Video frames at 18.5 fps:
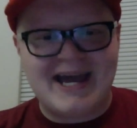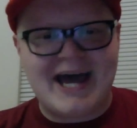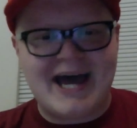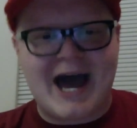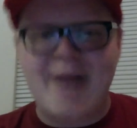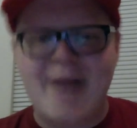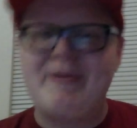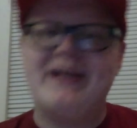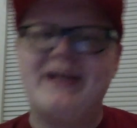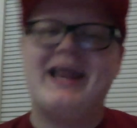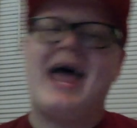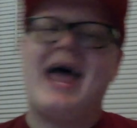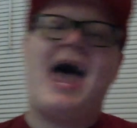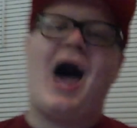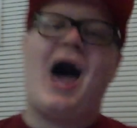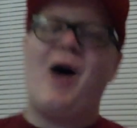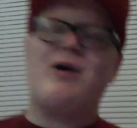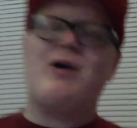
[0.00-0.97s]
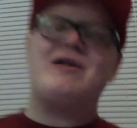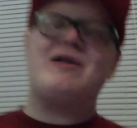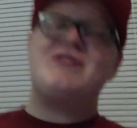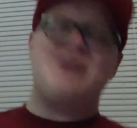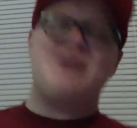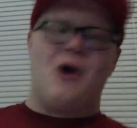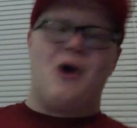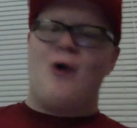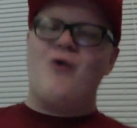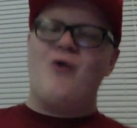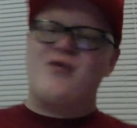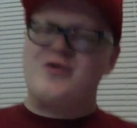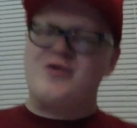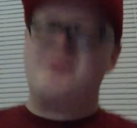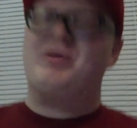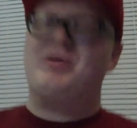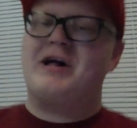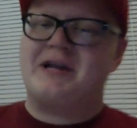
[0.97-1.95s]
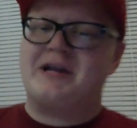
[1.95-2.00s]
I mean, how can the
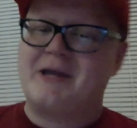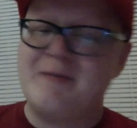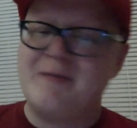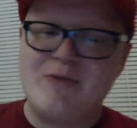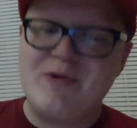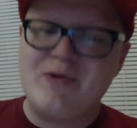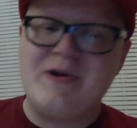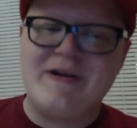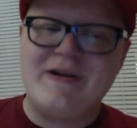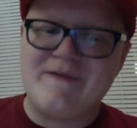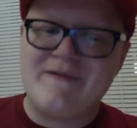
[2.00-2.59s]
Overblood community